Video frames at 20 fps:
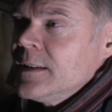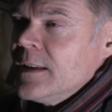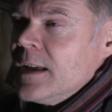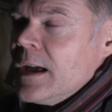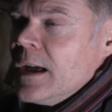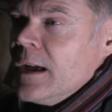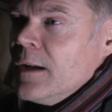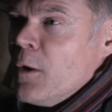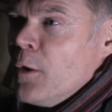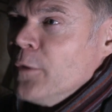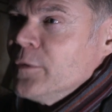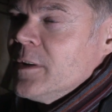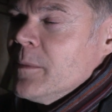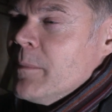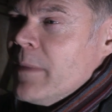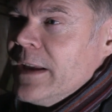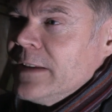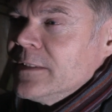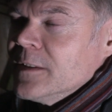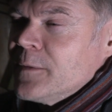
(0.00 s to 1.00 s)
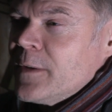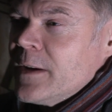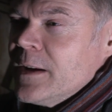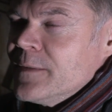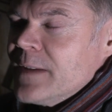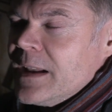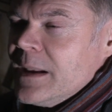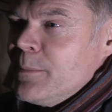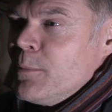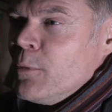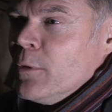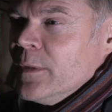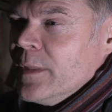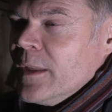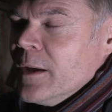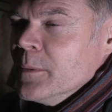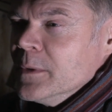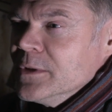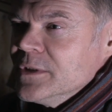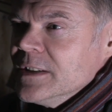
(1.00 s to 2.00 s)
Austin makes a very valid point
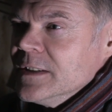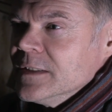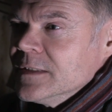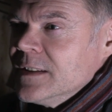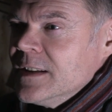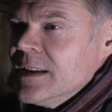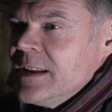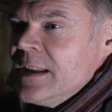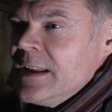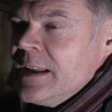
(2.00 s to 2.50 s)
though, which is